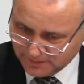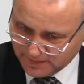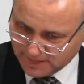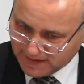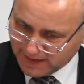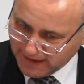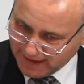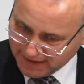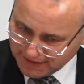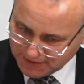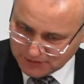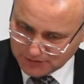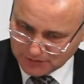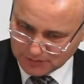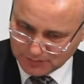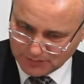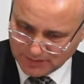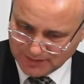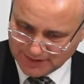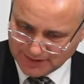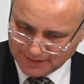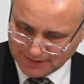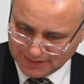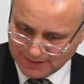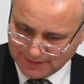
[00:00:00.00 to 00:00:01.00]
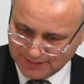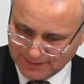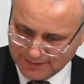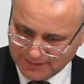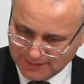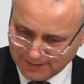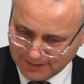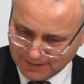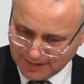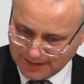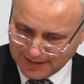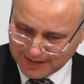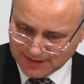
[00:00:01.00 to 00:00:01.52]
I should bring it.
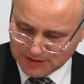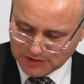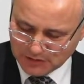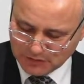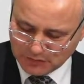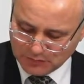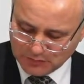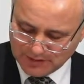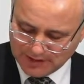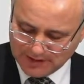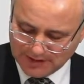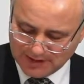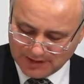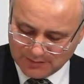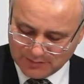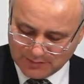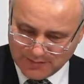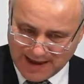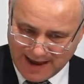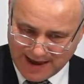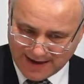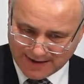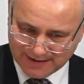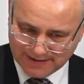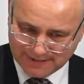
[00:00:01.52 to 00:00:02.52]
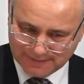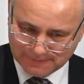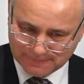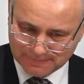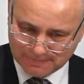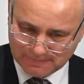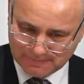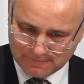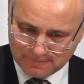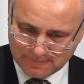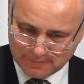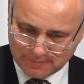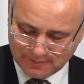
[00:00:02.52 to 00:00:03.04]
I should bring it back.
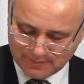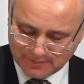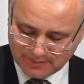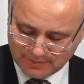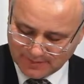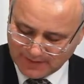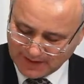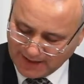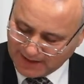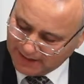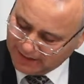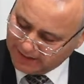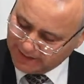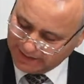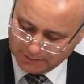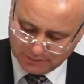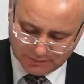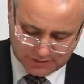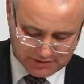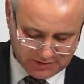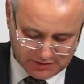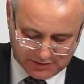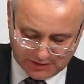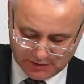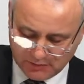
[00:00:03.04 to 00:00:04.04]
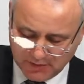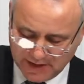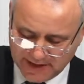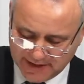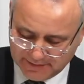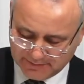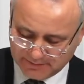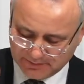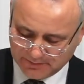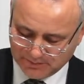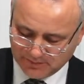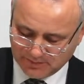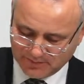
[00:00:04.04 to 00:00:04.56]
And he was on the way.
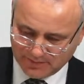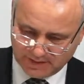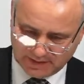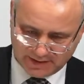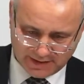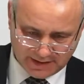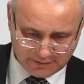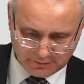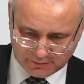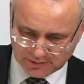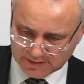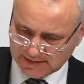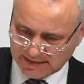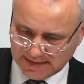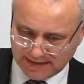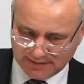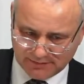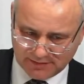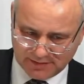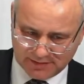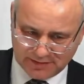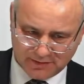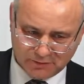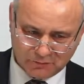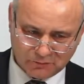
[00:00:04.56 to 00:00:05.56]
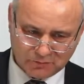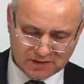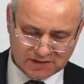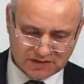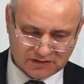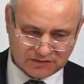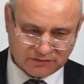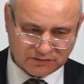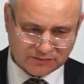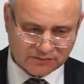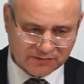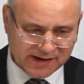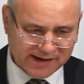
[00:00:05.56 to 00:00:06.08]
It was, everything
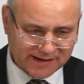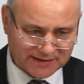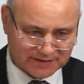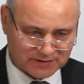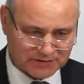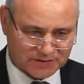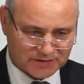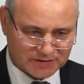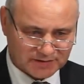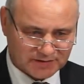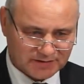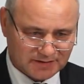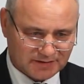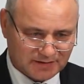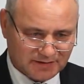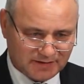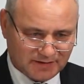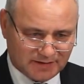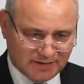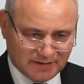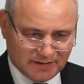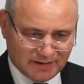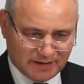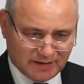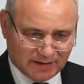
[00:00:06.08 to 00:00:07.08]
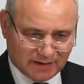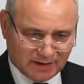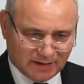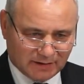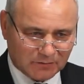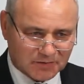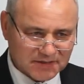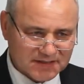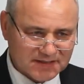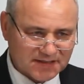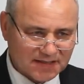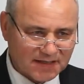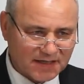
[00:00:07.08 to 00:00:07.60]
was arranged. It
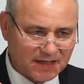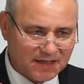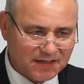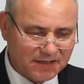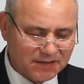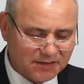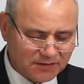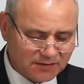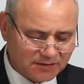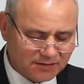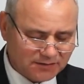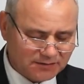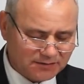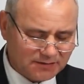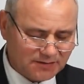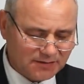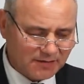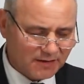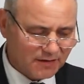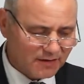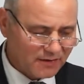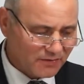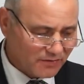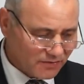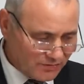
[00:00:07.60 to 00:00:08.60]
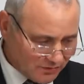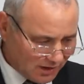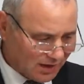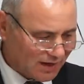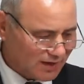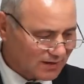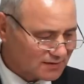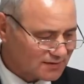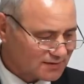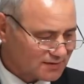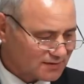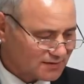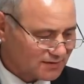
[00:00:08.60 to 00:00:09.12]
was a good
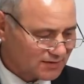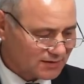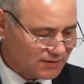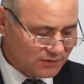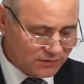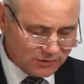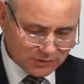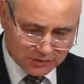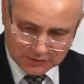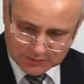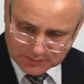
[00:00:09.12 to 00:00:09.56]
thoughts, good